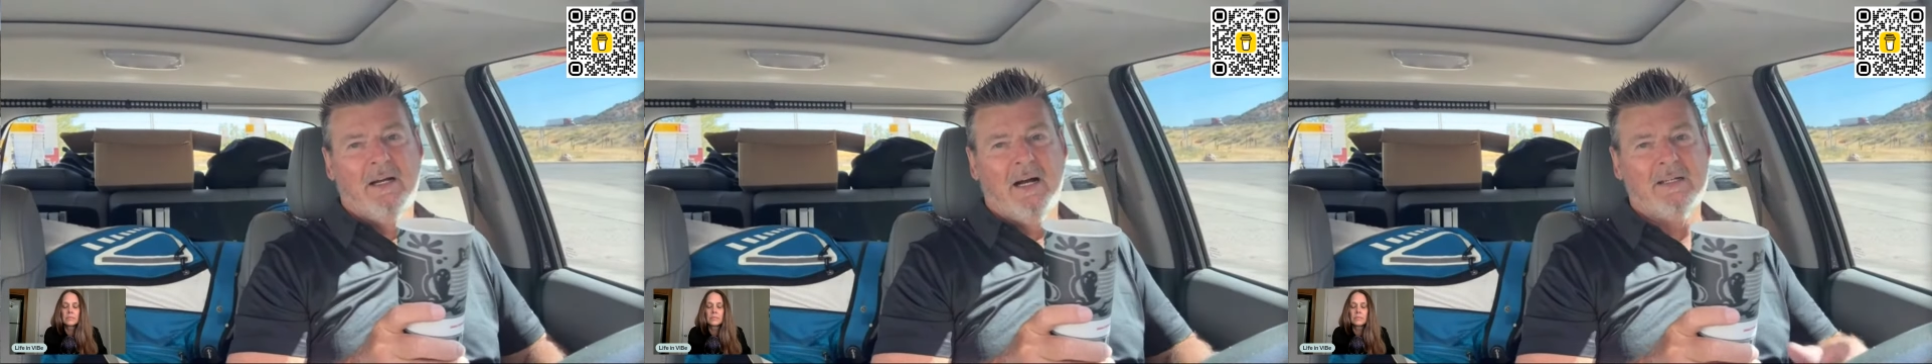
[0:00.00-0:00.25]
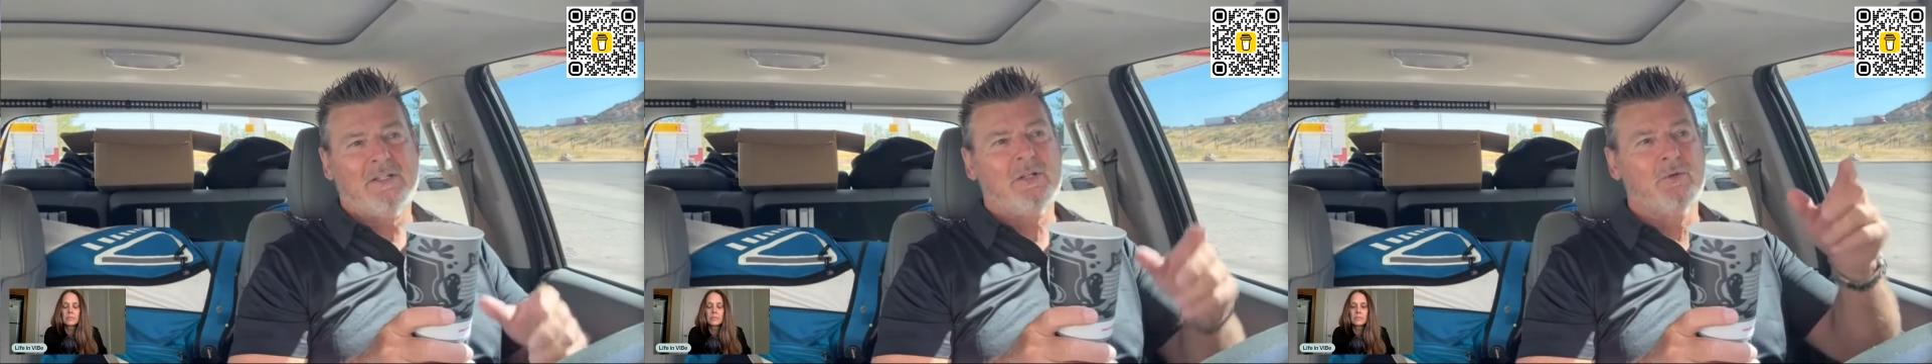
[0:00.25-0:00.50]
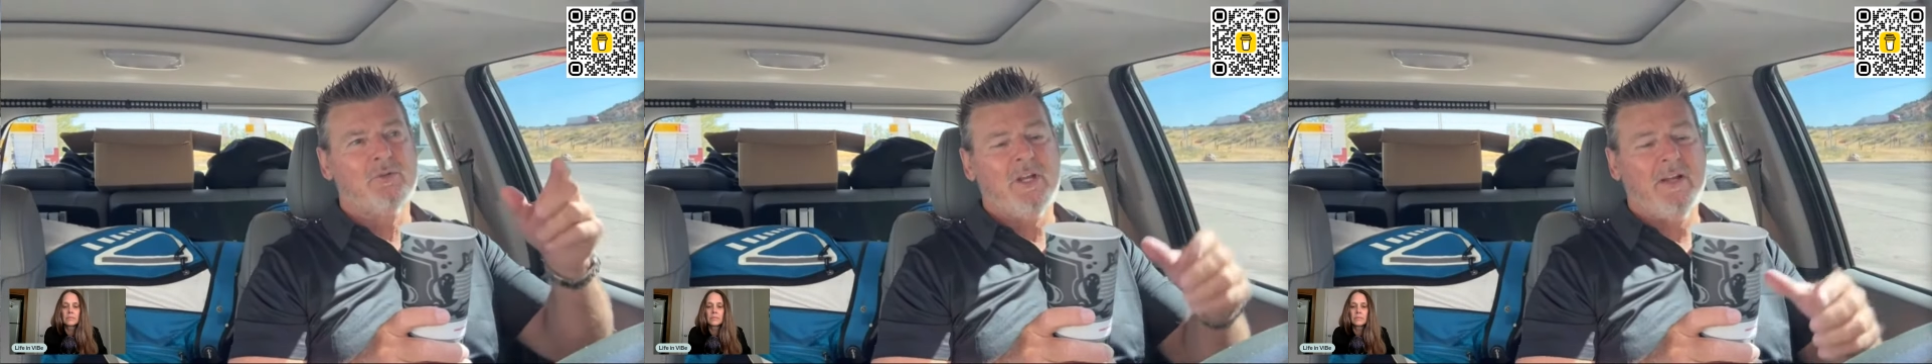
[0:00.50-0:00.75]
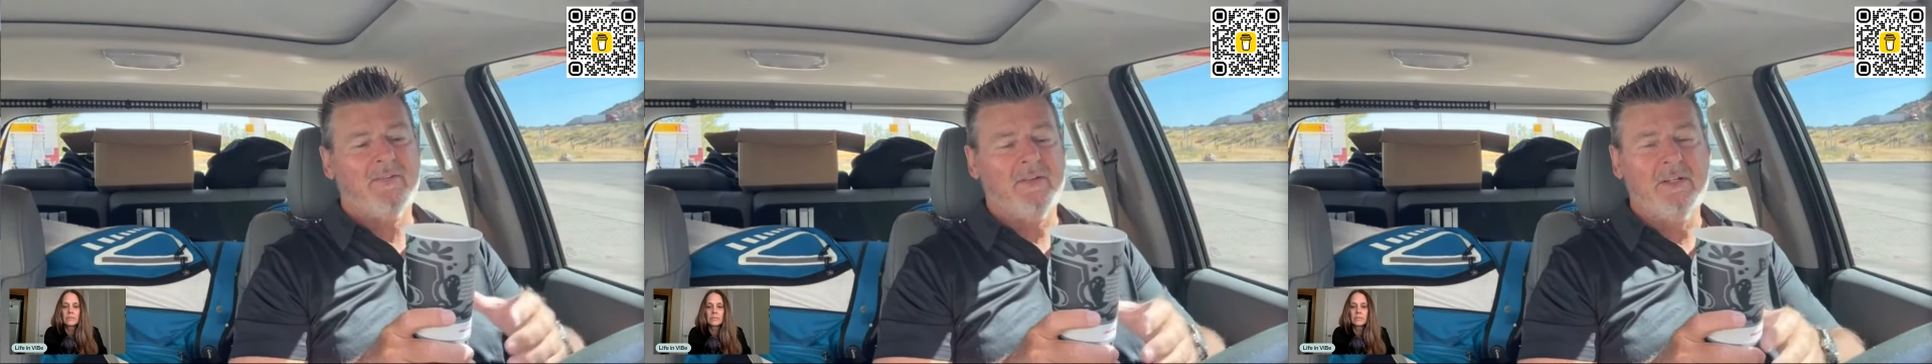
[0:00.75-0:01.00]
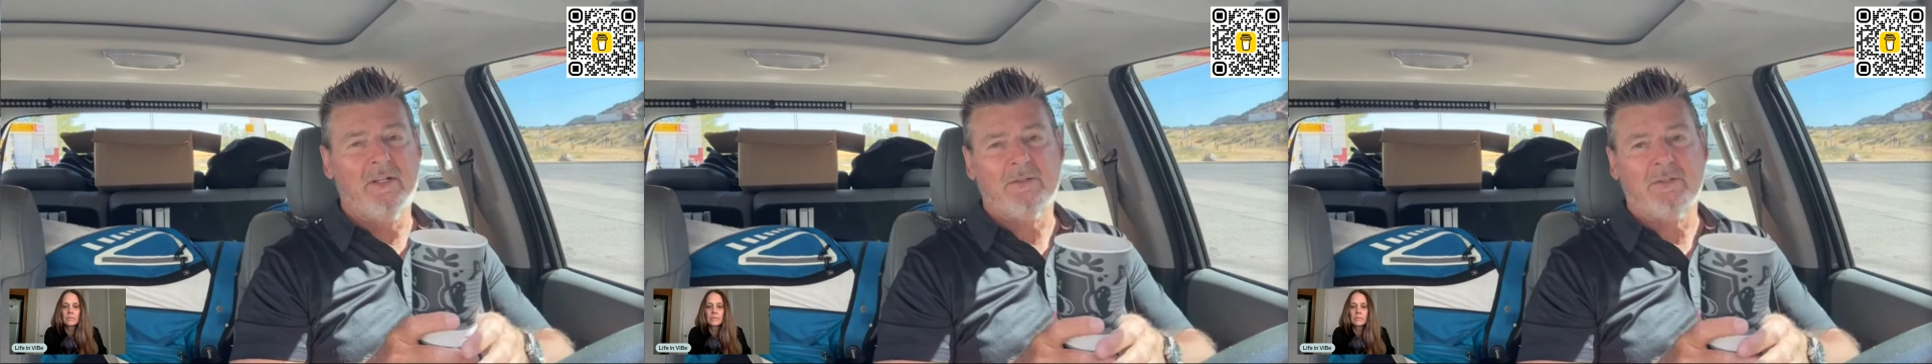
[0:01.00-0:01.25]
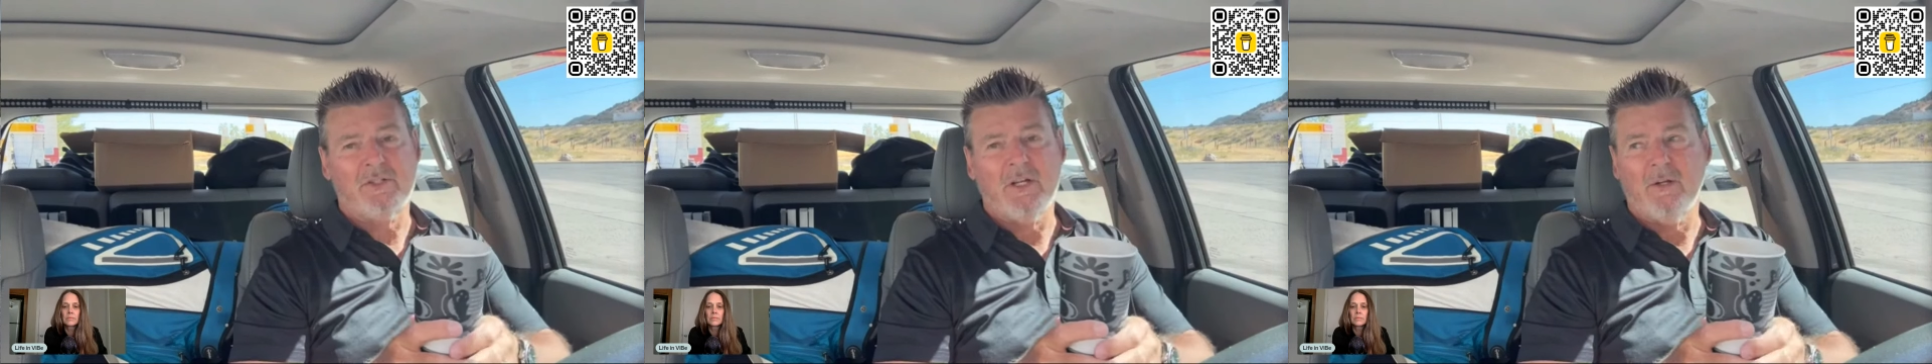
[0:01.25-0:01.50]
I just told Jess in here
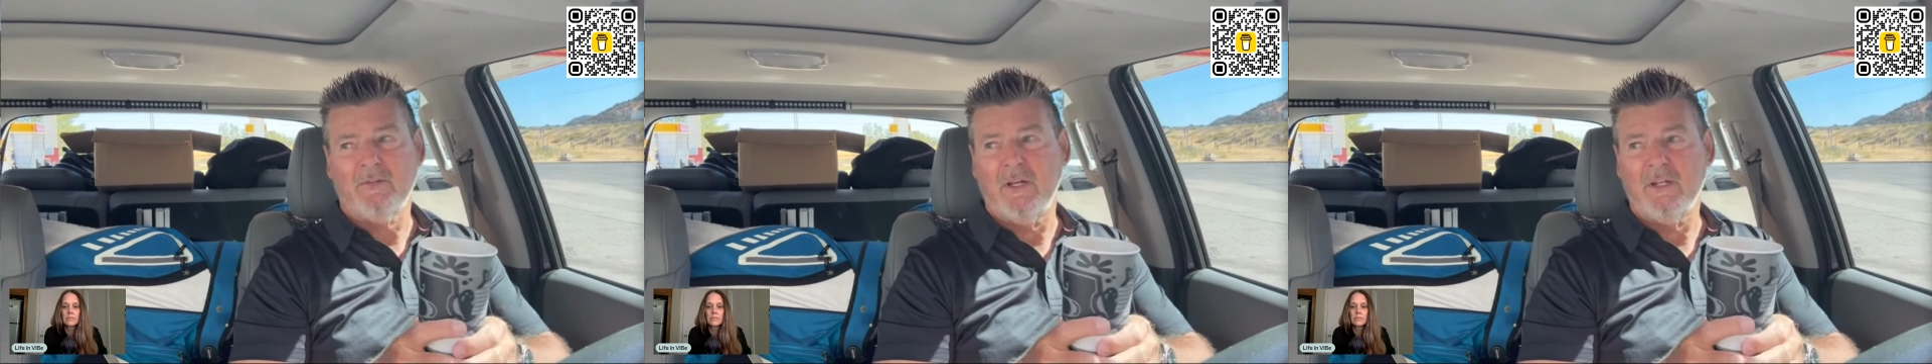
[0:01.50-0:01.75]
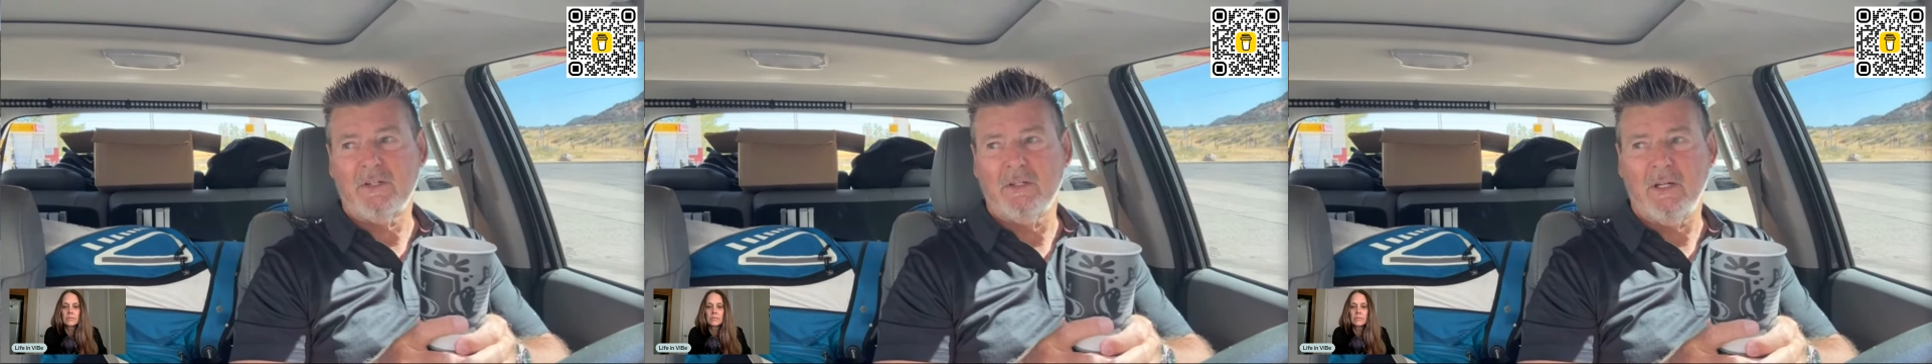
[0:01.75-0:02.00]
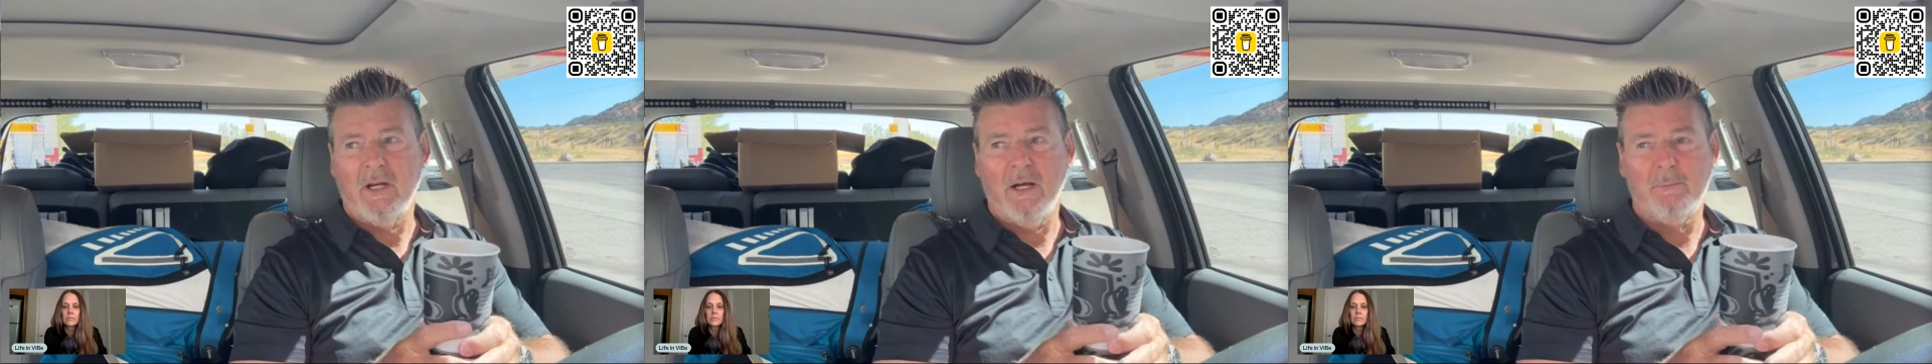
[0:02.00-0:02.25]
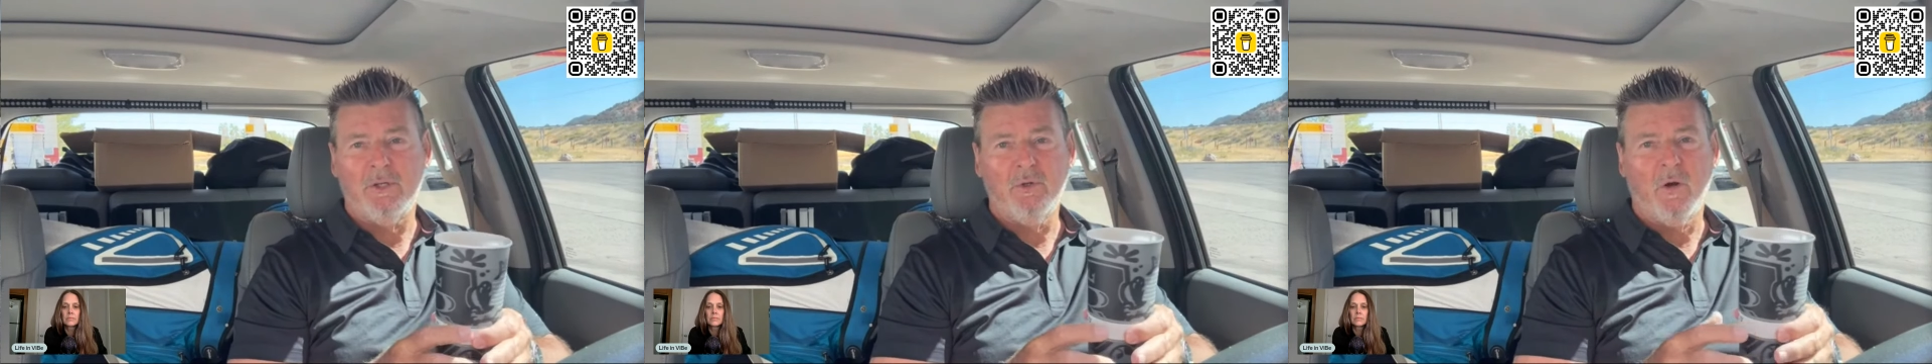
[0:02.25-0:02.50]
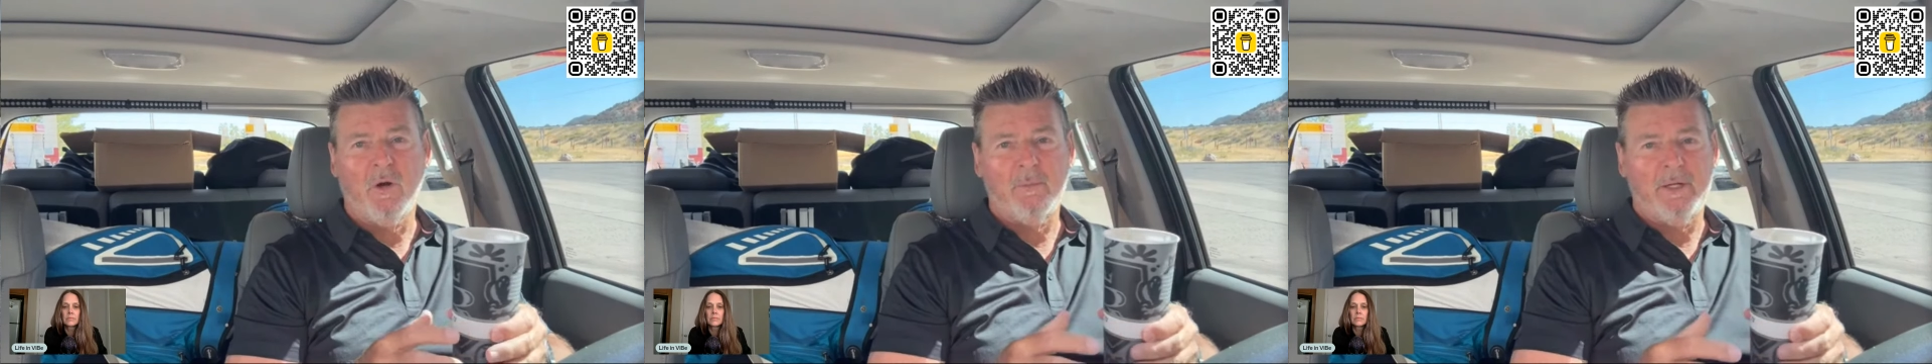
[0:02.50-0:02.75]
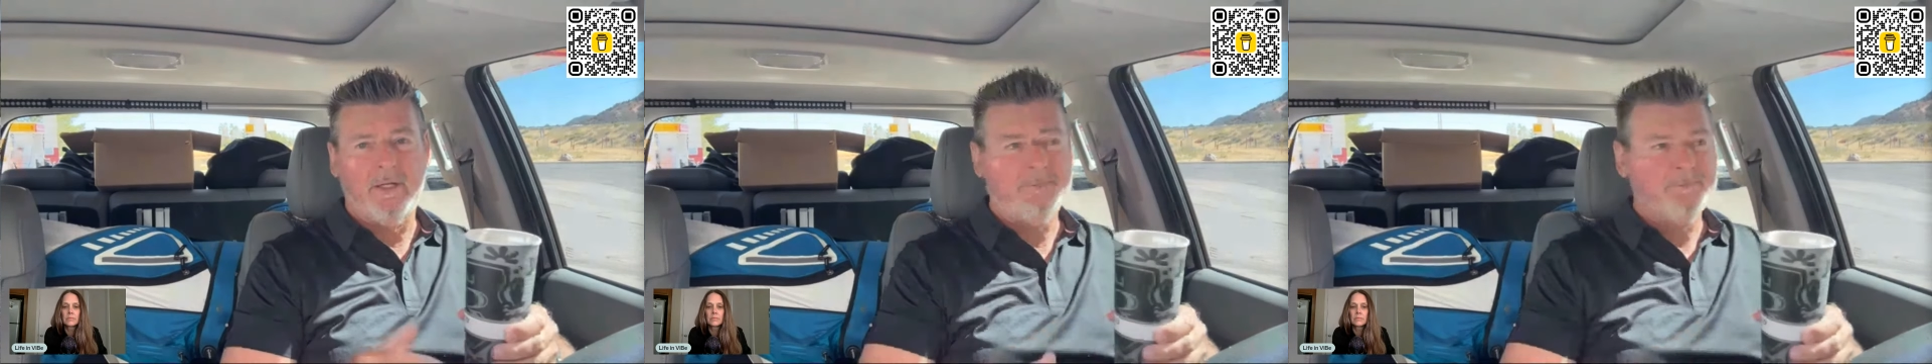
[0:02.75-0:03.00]
at the Shell station, I'm um, in New
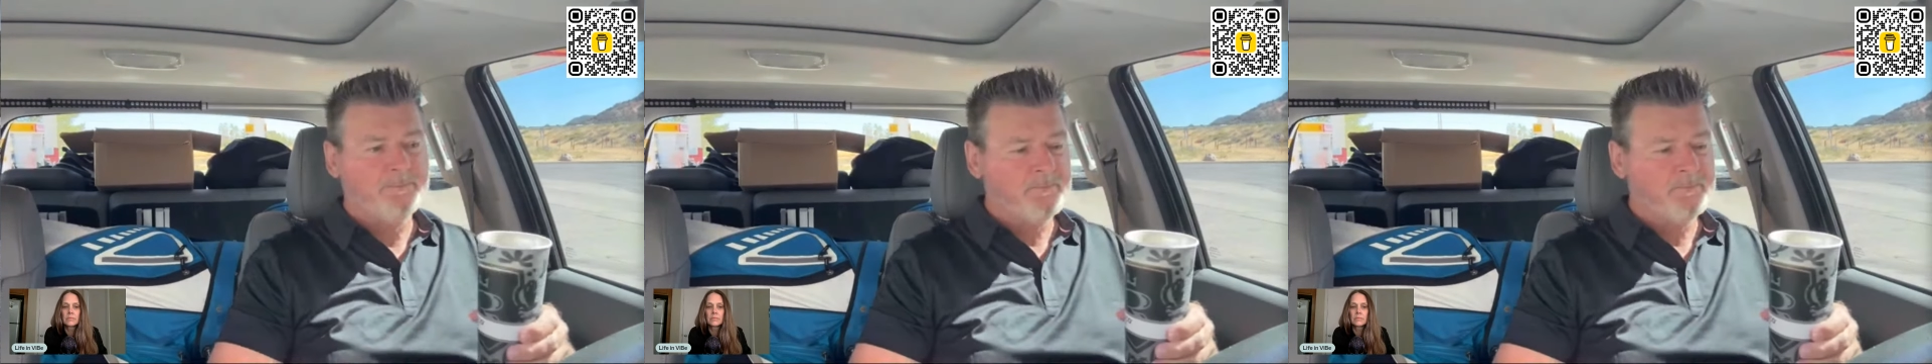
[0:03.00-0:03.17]
Harmony.